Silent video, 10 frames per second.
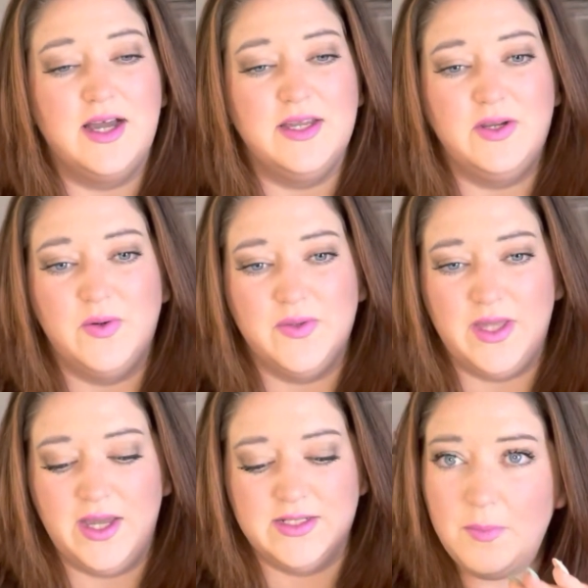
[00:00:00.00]
I know
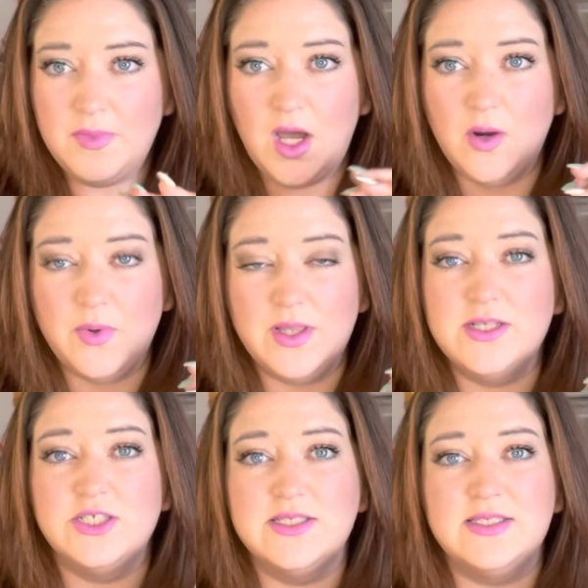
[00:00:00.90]
that um,
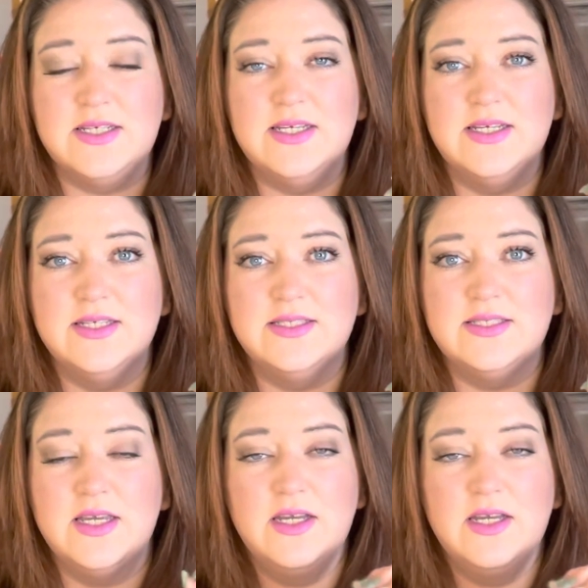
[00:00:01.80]
non-religious is,